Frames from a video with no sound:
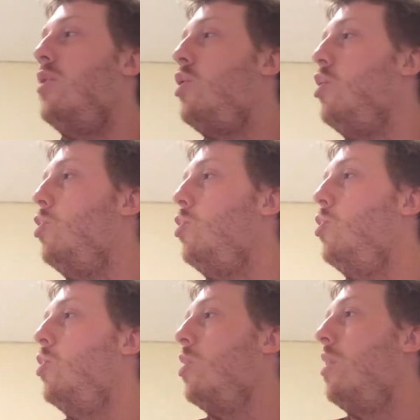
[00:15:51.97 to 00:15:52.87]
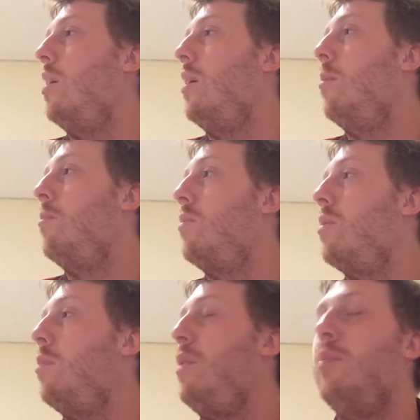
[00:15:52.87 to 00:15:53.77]
to
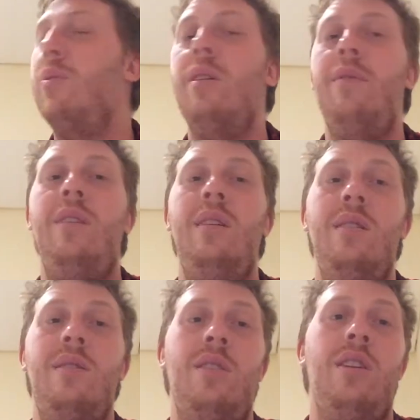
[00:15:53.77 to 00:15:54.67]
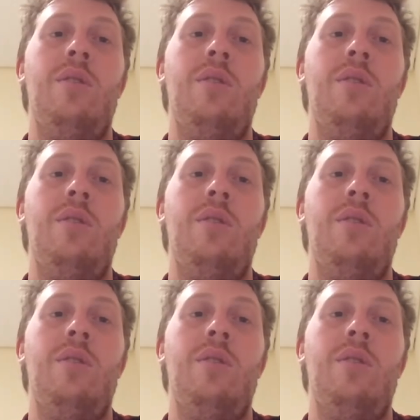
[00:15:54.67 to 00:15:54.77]
the people of these